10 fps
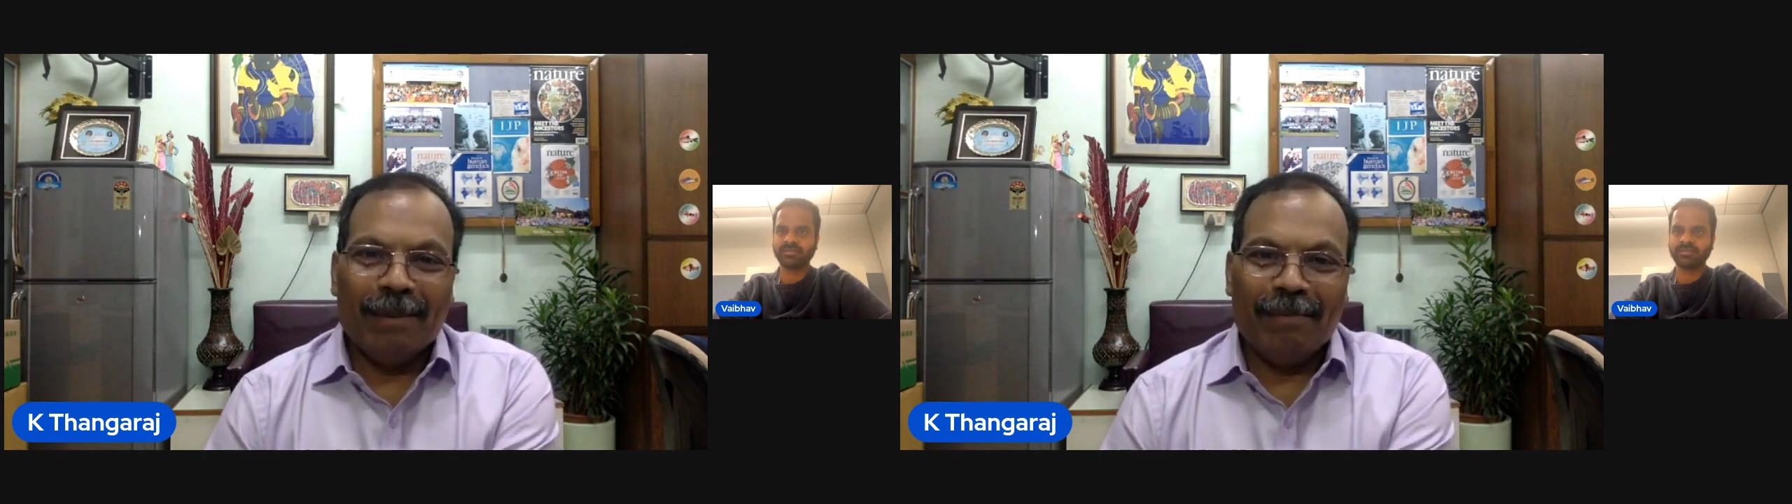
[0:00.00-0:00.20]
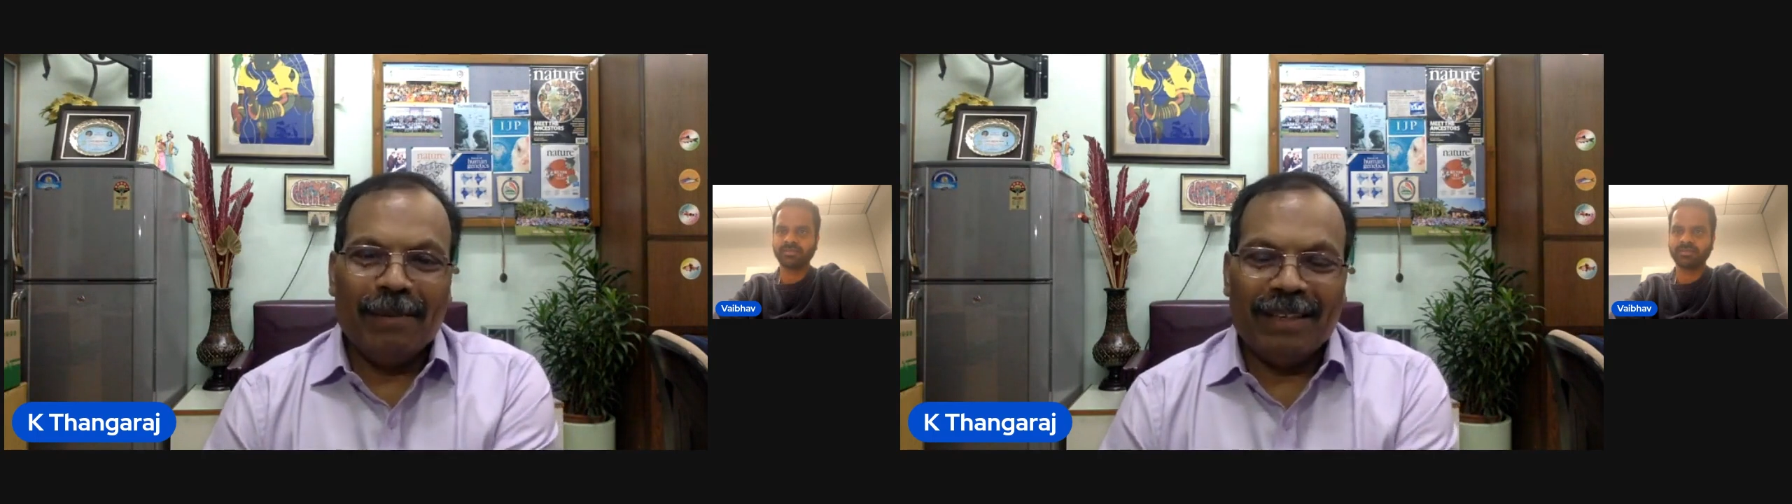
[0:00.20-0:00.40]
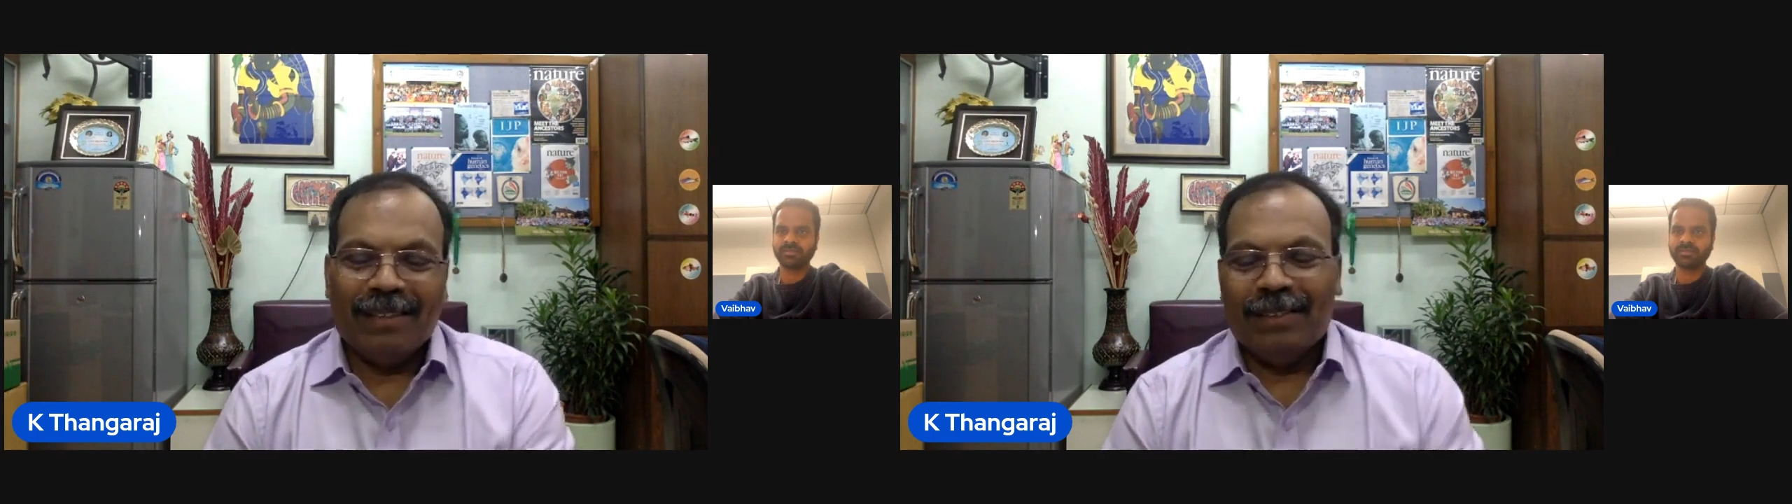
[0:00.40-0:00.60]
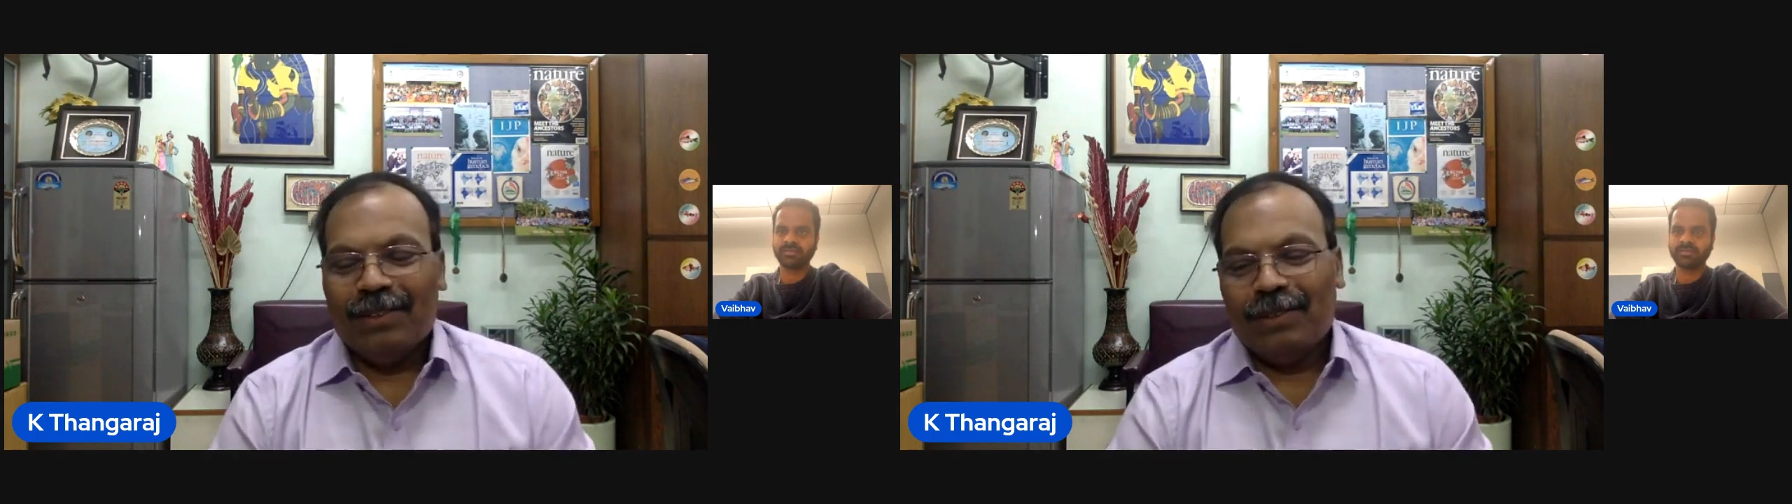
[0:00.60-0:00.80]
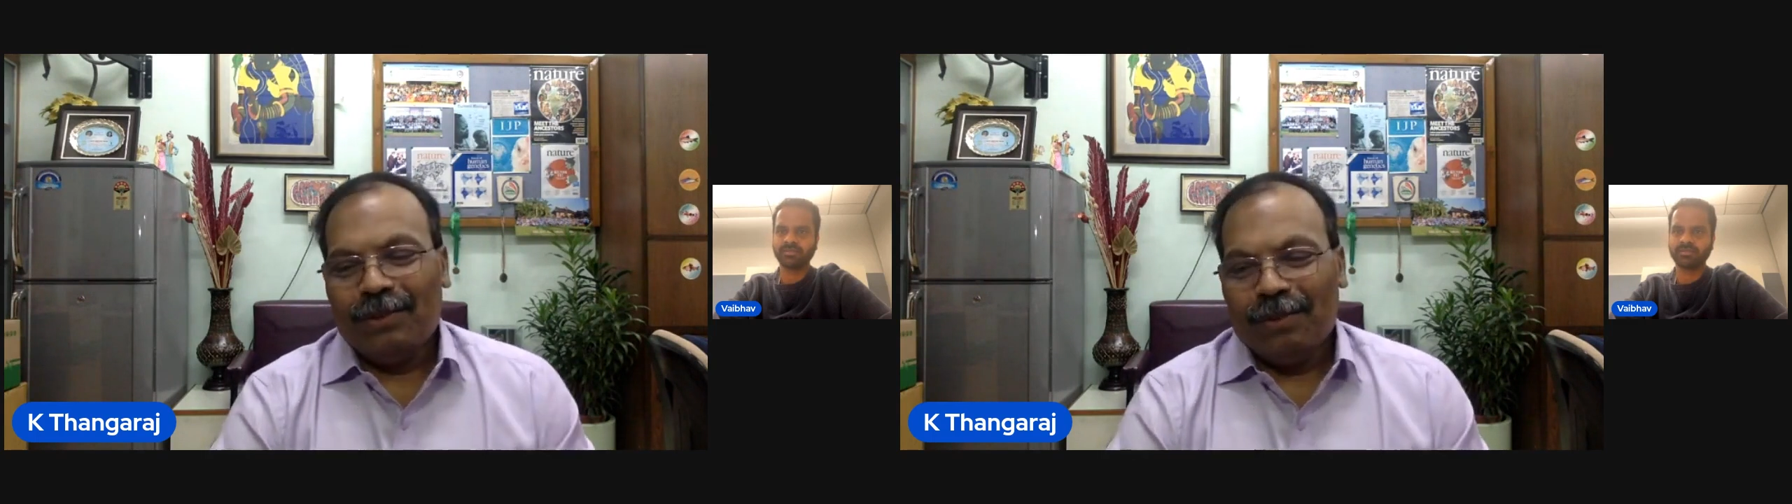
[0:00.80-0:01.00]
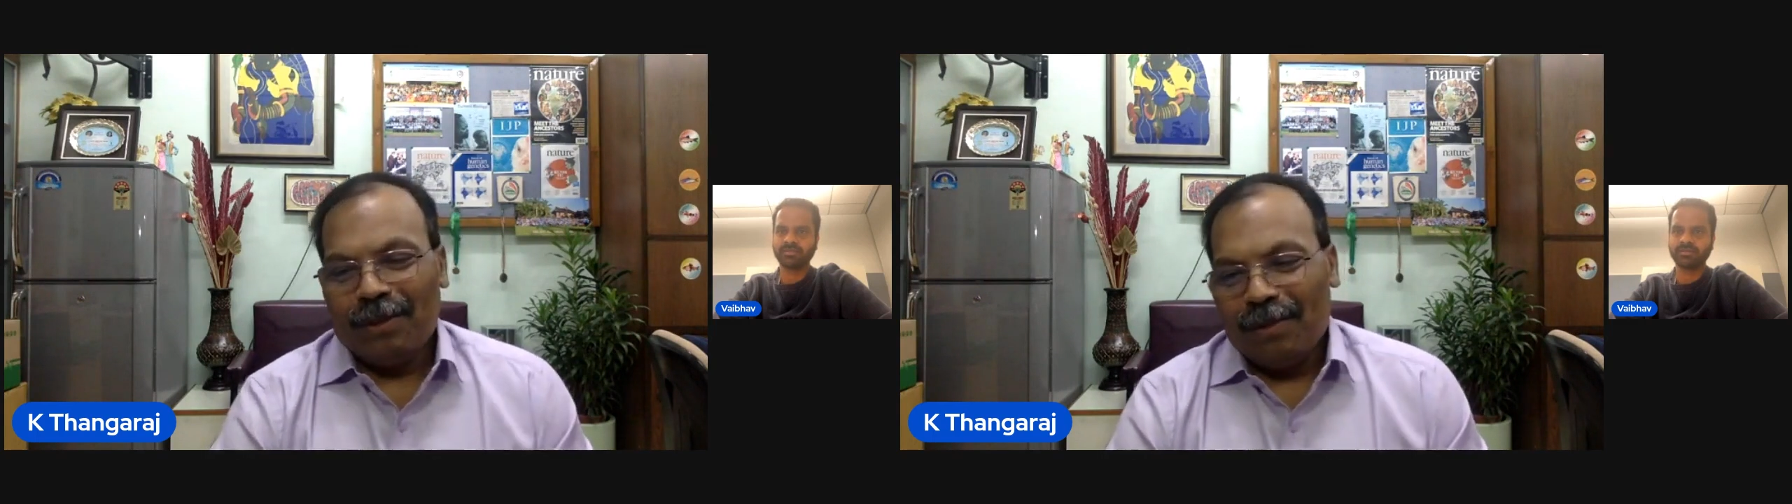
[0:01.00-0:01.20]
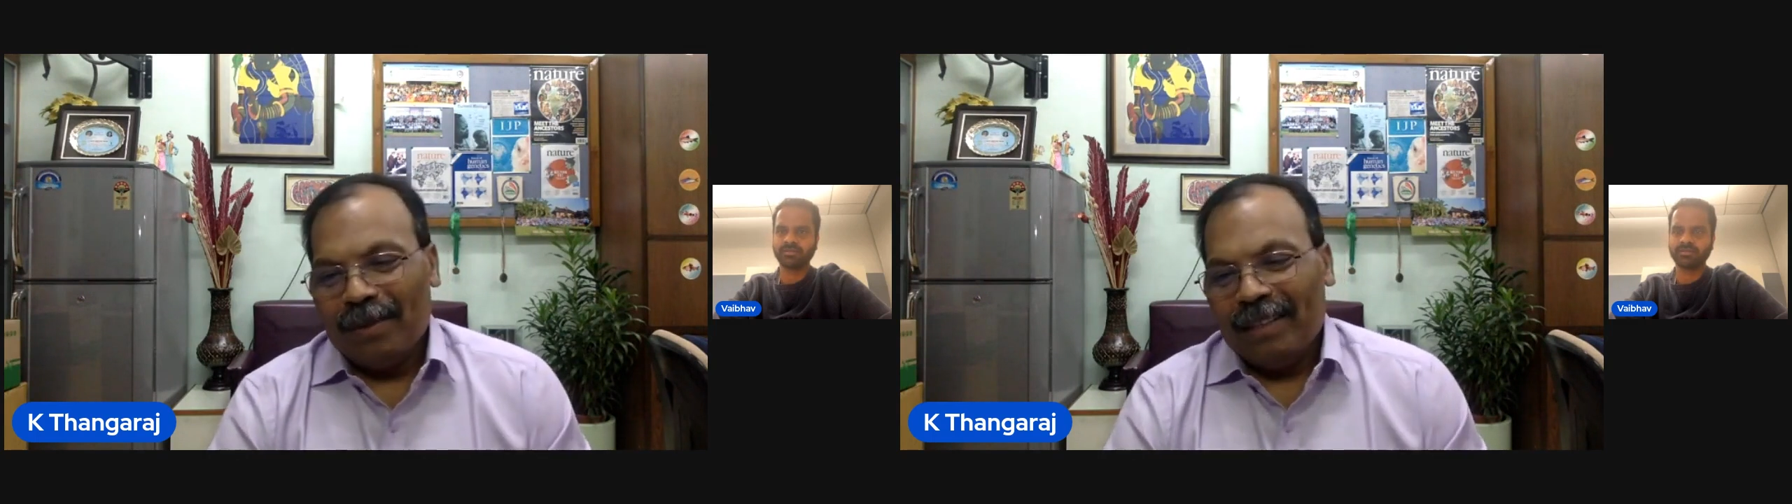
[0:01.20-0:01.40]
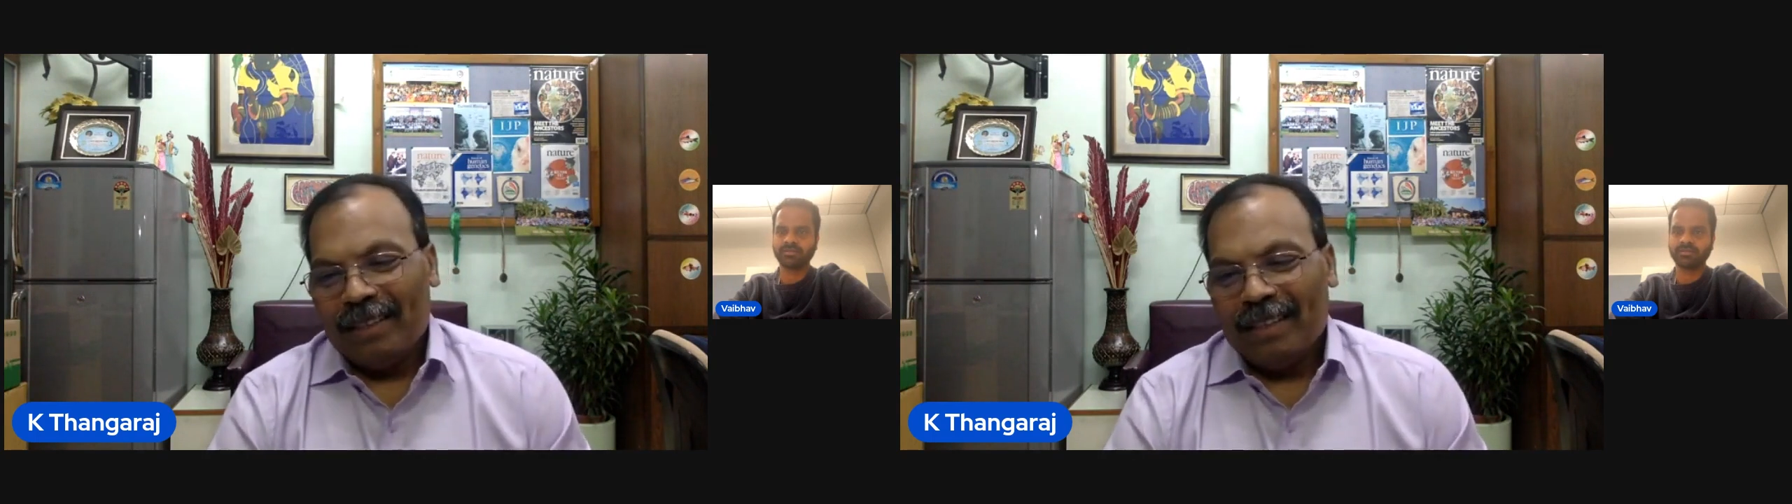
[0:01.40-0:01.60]
my parents used to do
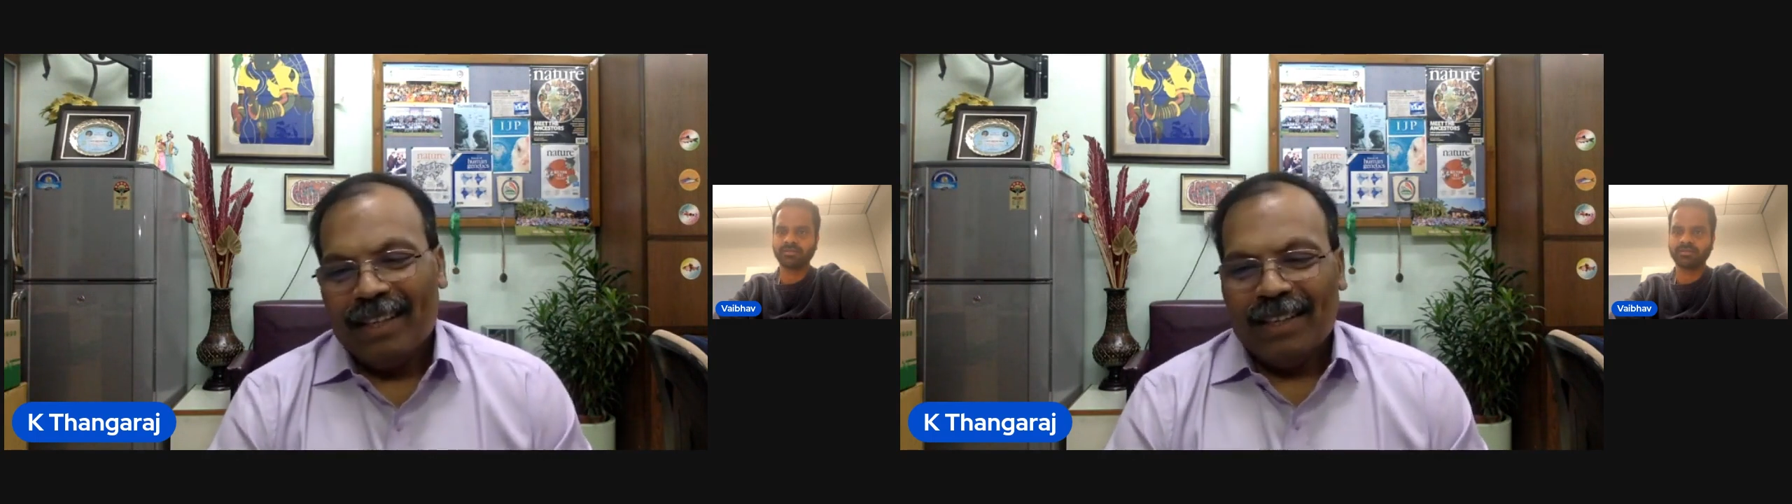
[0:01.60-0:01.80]
farming.